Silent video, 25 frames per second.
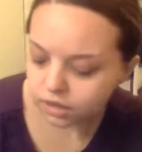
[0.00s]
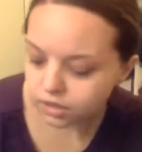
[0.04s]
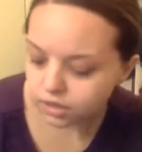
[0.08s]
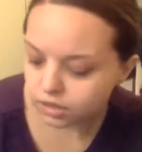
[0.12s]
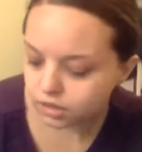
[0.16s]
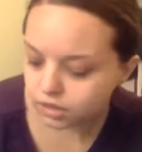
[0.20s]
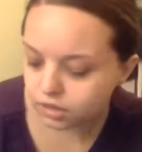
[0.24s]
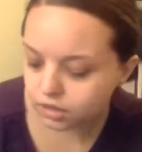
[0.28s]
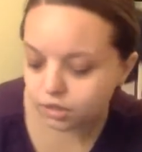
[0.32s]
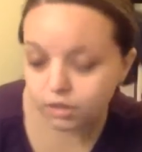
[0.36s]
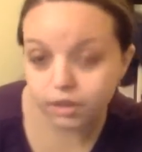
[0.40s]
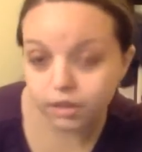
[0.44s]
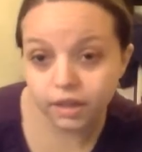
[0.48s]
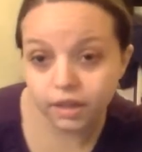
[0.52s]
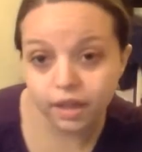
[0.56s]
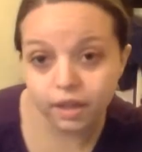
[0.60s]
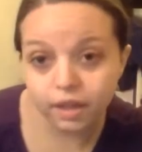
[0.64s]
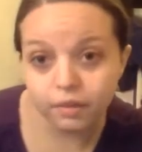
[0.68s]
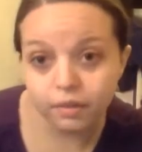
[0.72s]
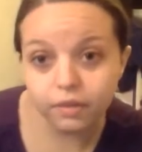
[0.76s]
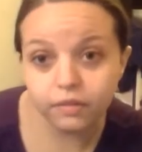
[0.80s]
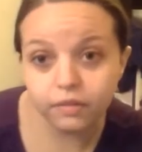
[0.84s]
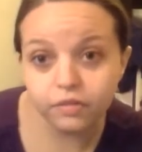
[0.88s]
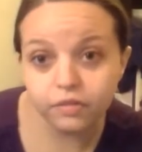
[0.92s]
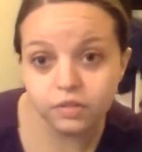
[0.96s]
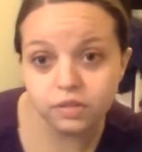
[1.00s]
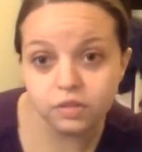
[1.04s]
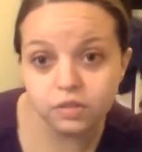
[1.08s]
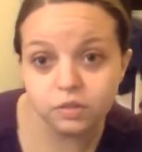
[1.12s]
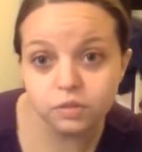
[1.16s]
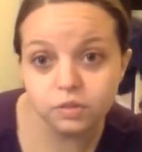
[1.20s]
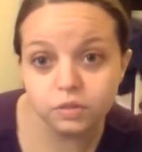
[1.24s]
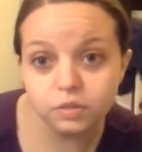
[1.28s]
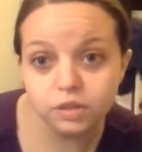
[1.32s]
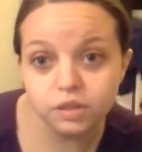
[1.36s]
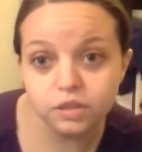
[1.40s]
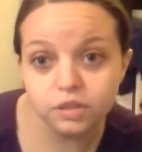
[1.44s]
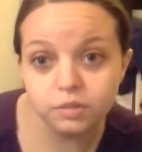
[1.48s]
So I can't wait for the
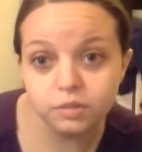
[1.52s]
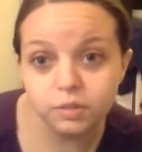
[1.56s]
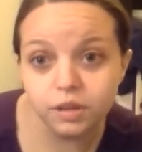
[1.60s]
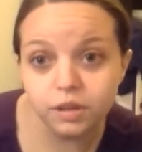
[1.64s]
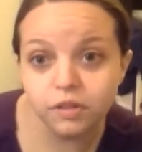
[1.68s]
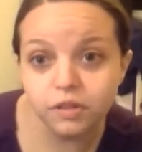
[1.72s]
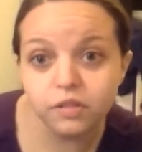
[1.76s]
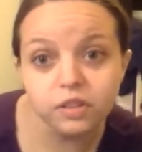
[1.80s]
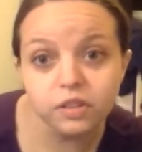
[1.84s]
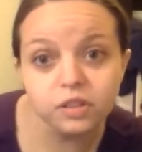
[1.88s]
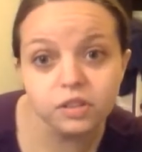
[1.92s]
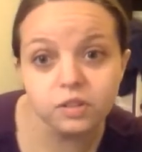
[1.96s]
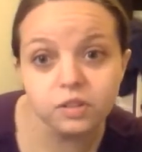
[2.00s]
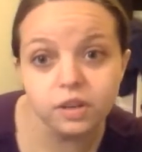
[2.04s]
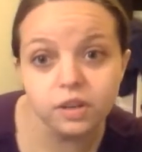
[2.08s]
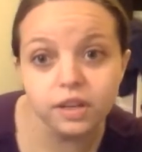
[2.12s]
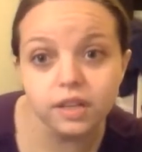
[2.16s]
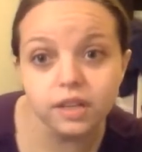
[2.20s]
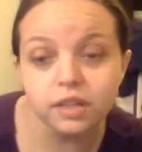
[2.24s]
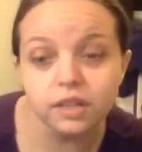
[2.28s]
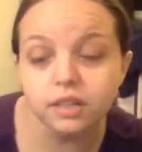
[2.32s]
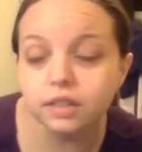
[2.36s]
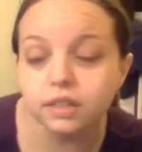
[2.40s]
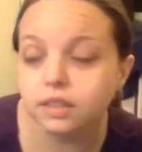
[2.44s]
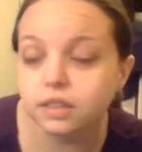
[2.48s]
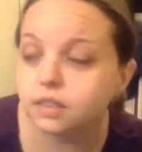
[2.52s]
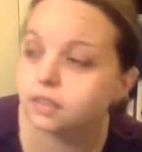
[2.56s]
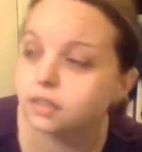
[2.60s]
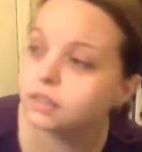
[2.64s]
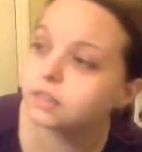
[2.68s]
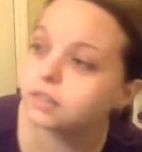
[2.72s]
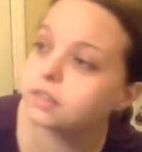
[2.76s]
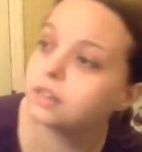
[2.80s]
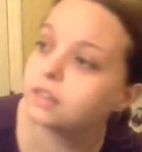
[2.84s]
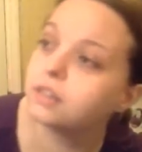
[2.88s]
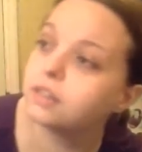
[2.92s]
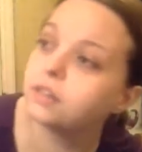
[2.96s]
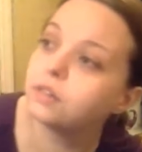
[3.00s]
school year to be over so I can
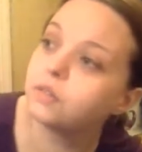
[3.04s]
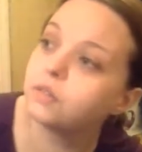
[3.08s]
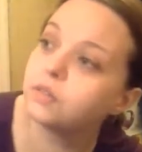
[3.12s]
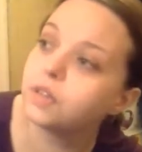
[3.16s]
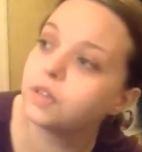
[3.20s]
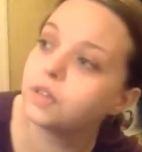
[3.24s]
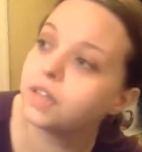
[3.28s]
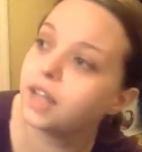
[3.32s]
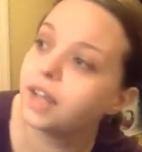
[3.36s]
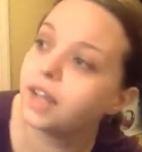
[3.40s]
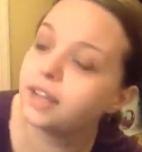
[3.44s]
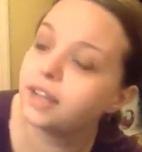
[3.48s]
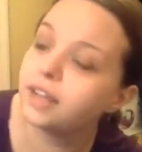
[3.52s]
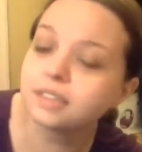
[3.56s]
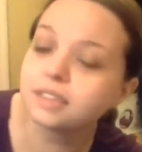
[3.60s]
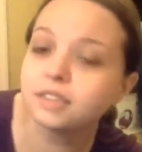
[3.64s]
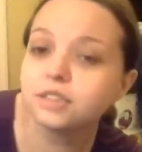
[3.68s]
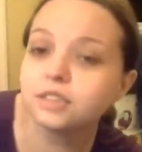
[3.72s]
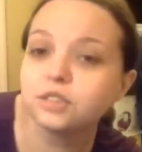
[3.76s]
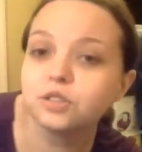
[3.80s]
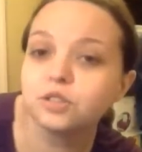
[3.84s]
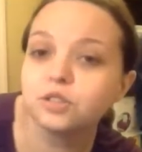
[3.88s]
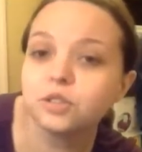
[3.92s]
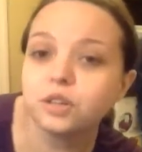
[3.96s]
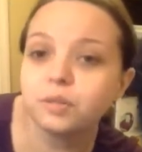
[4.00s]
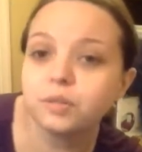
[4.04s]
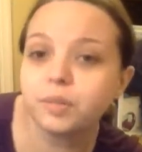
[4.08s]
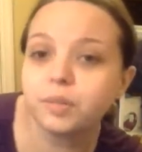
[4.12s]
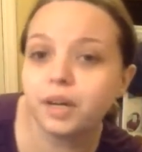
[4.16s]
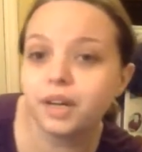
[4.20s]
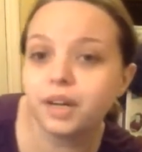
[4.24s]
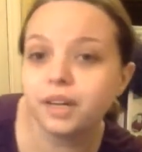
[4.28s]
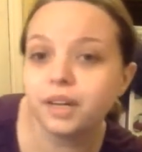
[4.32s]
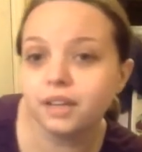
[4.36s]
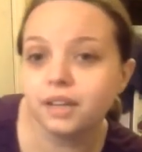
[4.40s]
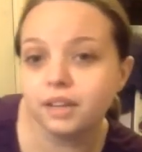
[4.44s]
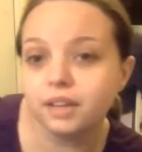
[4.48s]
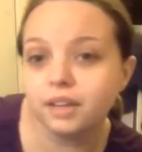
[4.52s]
relax and enjoy
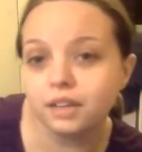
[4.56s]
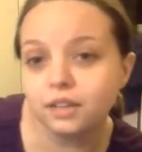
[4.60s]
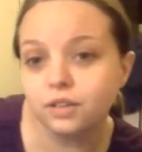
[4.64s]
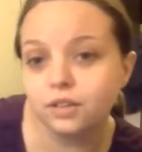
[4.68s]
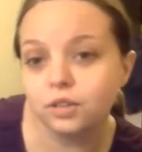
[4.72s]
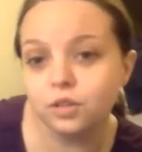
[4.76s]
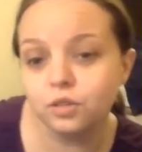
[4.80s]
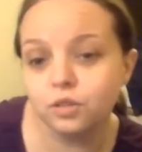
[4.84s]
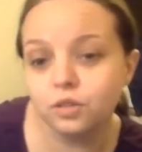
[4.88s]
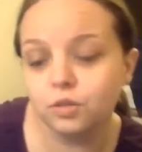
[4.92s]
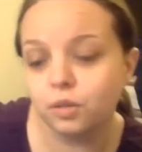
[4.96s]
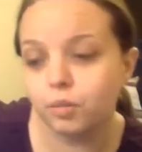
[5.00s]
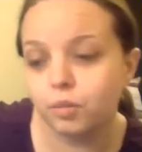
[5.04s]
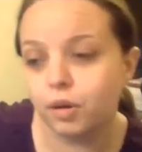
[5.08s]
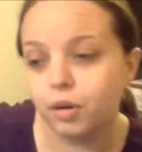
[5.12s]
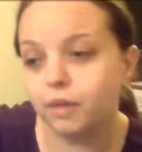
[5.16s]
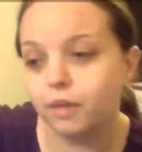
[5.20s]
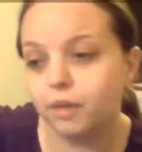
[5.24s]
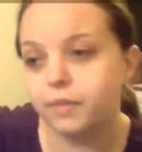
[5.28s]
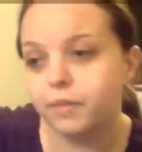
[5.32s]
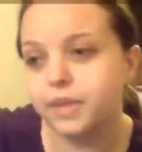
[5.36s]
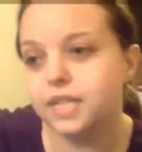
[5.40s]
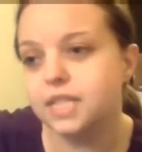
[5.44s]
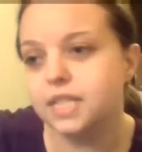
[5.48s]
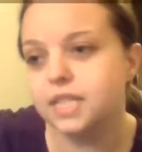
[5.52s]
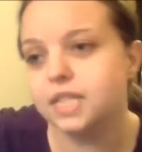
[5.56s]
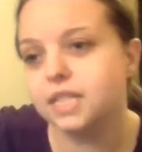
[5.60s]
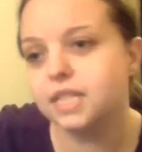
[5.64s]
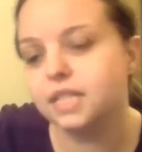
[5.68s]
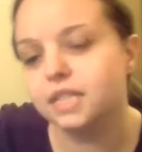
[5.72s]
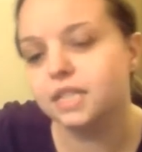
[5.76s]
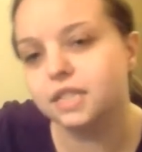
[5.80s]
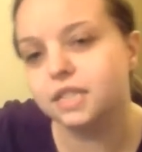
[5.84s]
my new apartment.